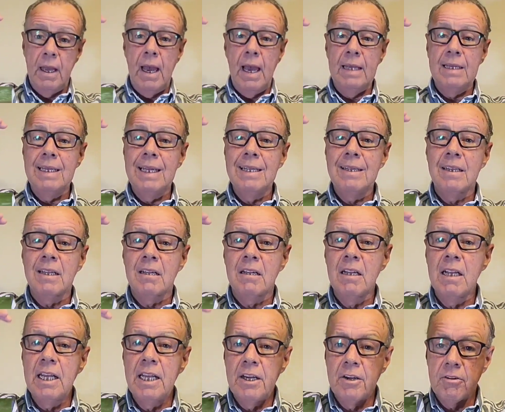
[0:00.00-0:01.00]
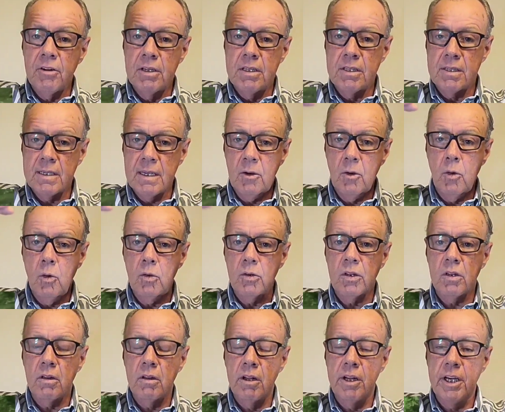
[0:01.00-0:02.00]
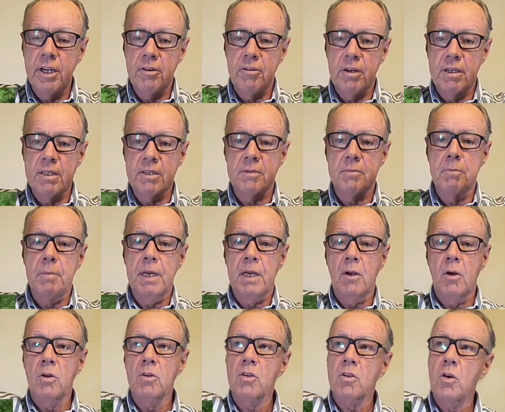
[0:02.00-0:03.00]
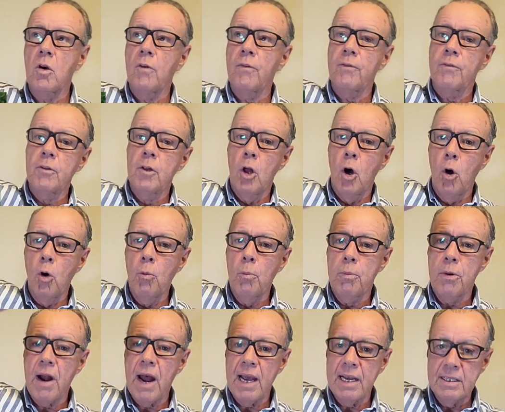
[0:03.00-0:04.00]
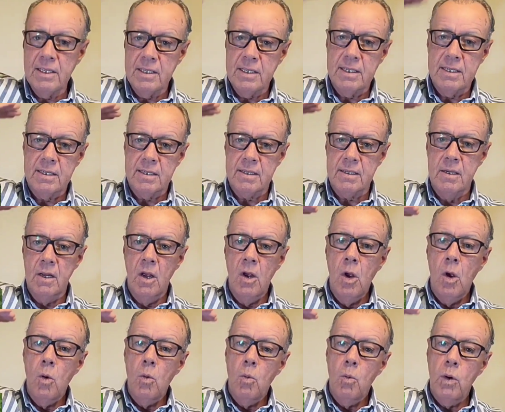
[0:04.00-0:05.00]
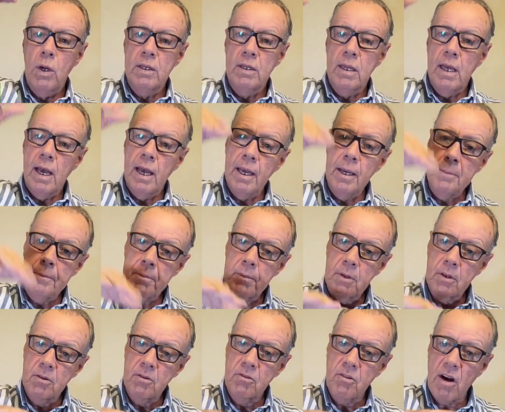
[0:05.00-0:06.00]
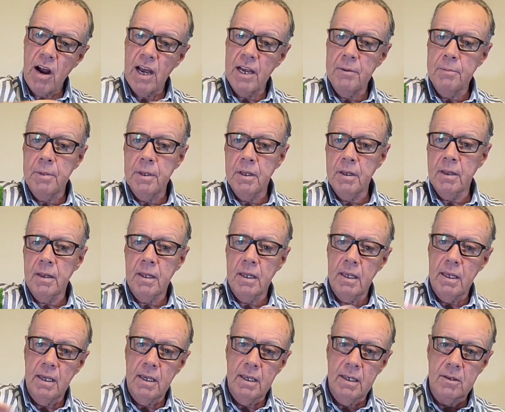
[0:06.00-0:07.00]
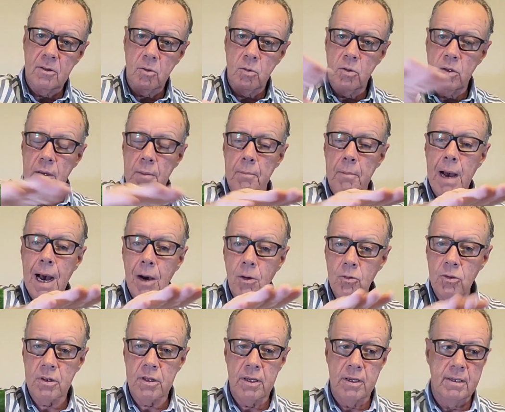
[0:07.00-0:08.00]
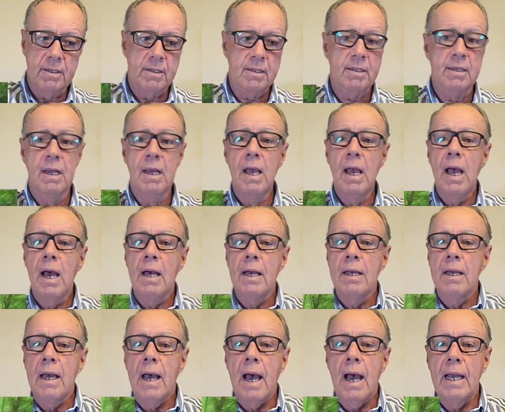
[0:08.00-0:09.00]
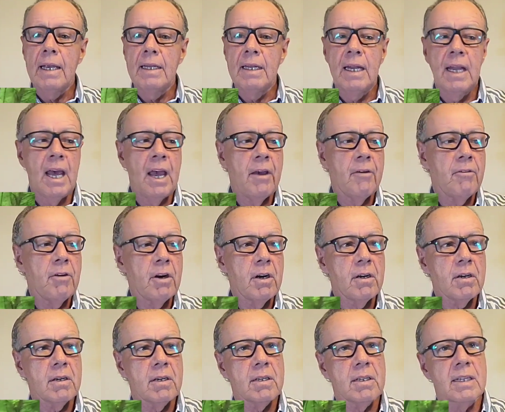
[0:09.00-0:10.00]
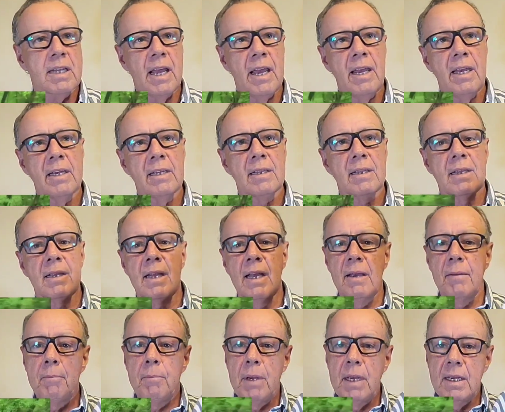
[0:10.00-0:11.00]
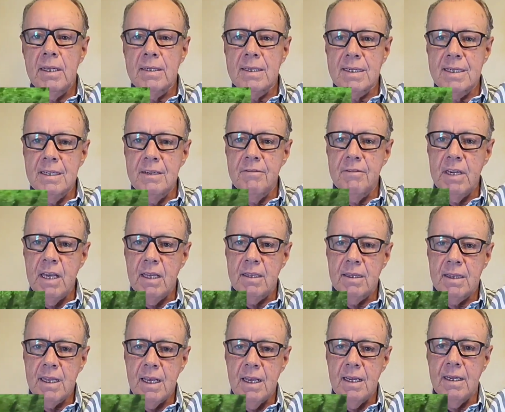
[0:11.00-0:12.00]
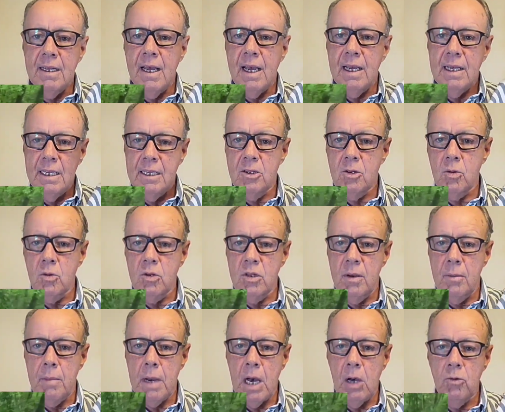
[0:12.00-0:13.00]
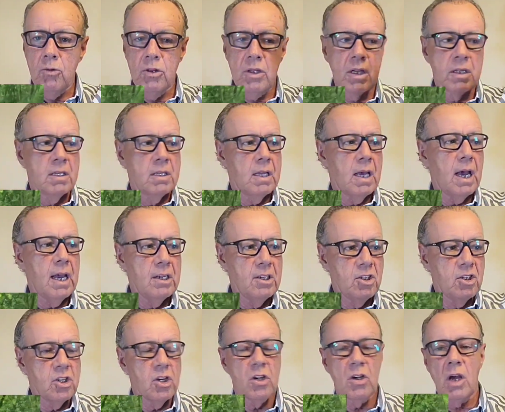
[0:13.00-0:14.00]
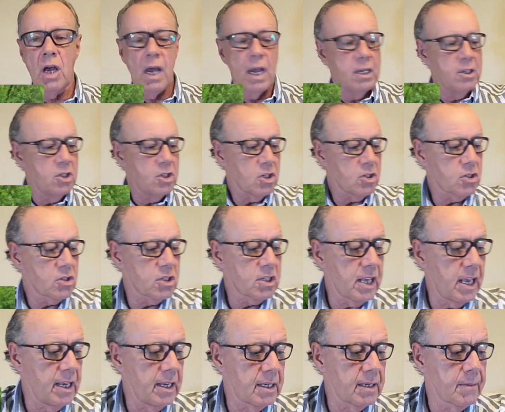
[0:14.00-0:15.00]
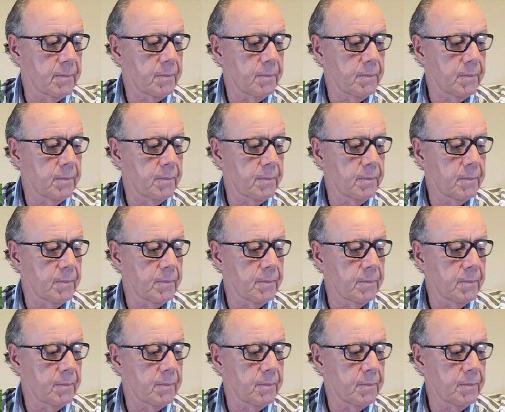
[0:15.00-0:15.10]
need clearance, a good clearance, because of low branches when I'm driving into the mountains. I never take the big CV antenna into the mountain. I just take